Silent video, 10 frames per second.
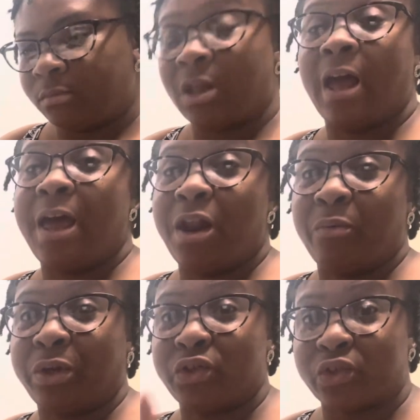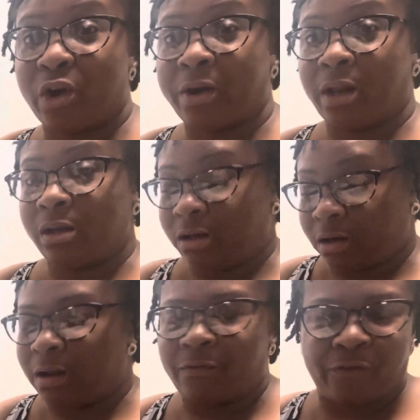I had already started.
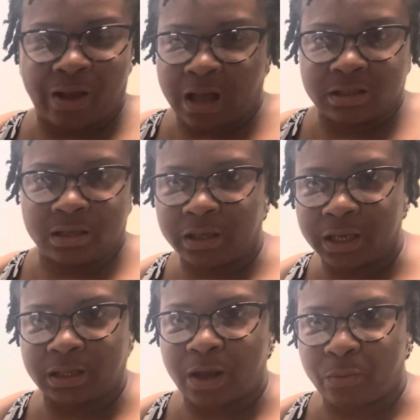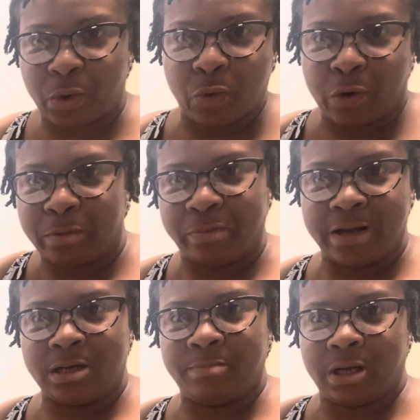I forgot to hit that record
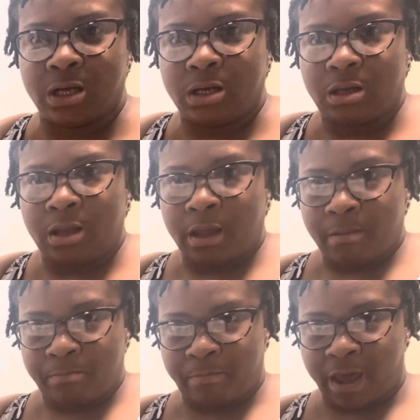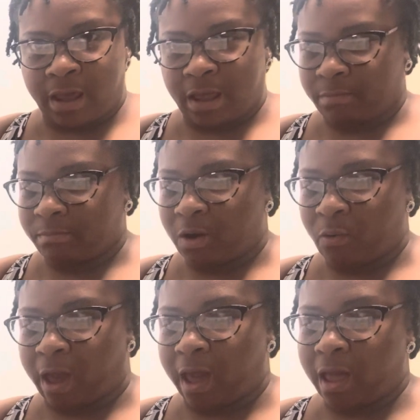button, but Bam,
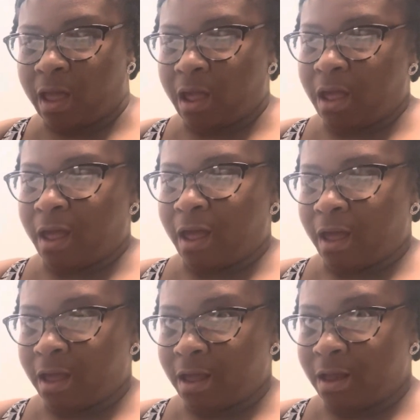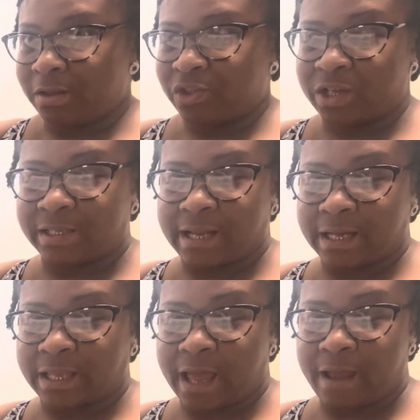okay? Just
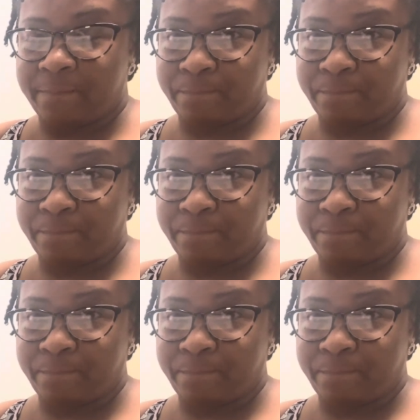like that.